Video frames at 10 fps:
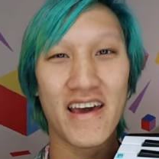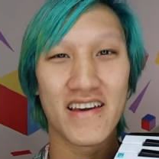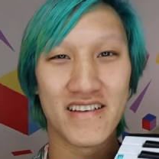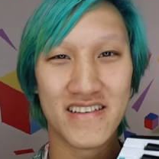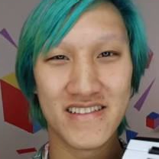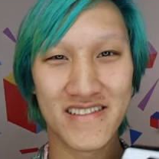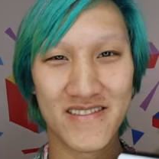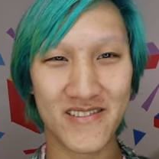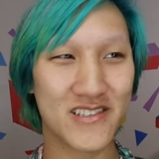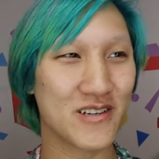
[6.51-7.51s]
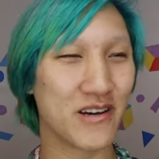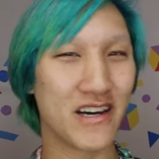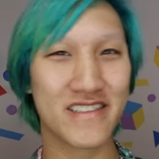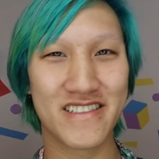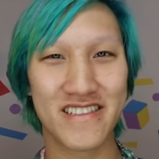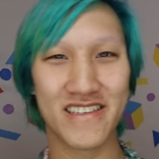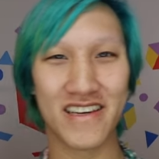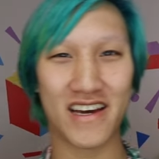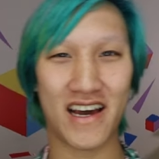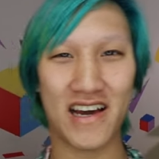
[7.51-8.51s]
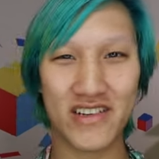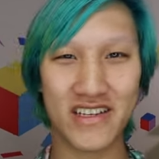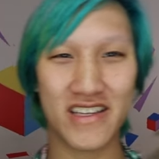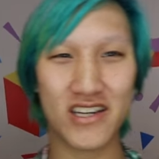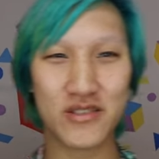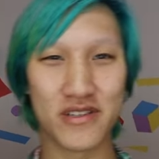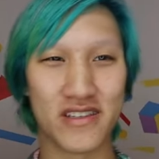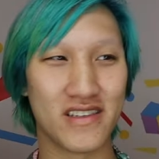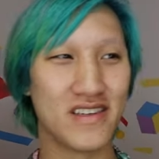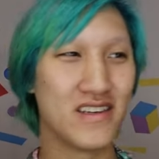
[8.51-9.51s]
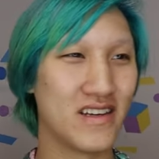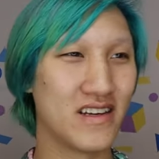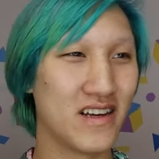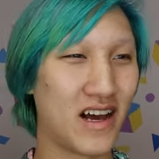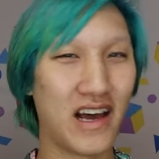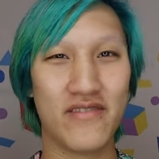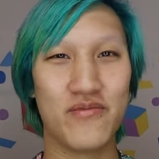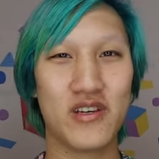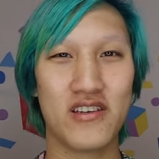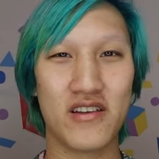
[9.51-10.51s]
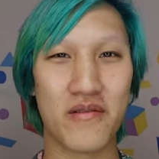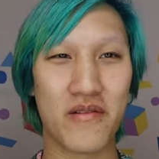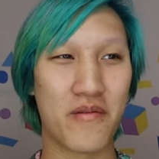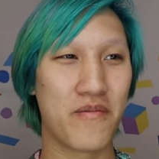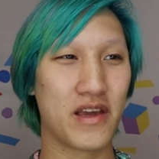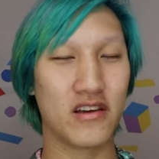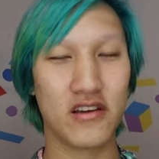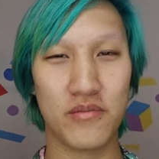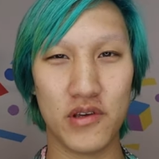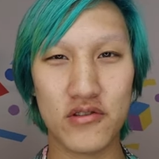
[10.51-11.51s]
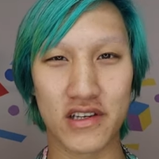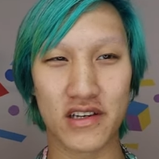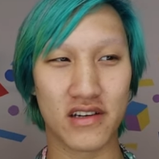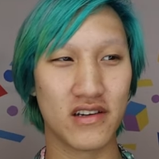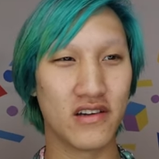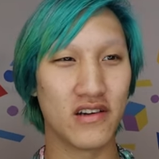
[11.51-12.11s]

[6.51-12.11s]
Hey, what's up guys? I have an announcement. I've been making music